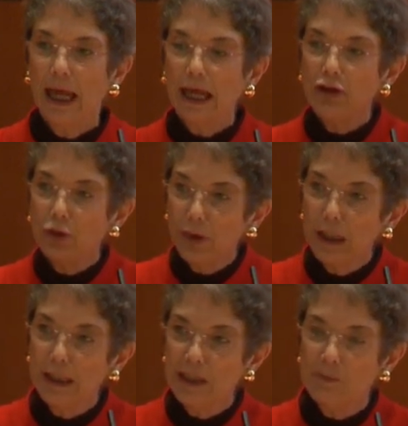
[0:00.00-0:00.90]
and
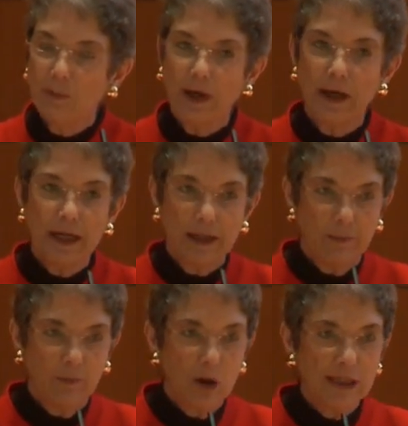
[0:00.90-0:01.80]
doing this by
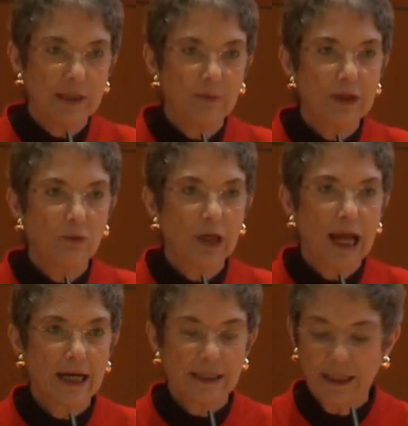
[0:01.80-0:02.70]
possibly
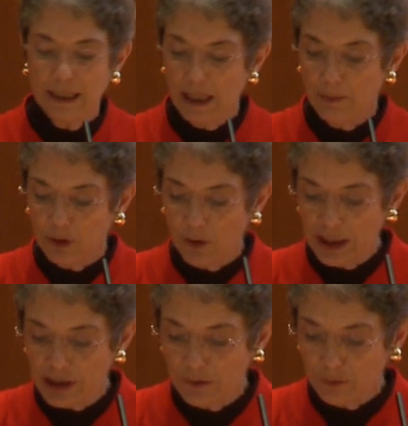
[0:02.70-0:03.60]
relaxing
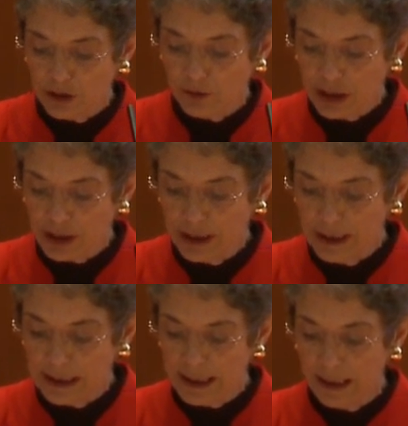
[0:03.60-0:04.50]
immigration
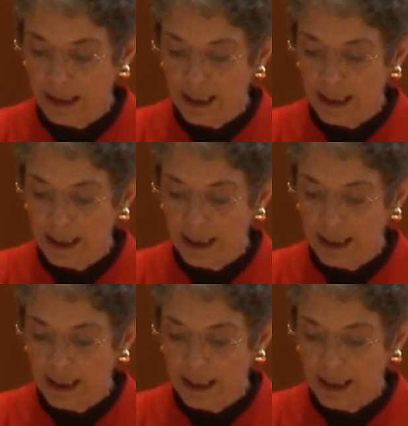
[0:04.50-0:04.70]
restrictions,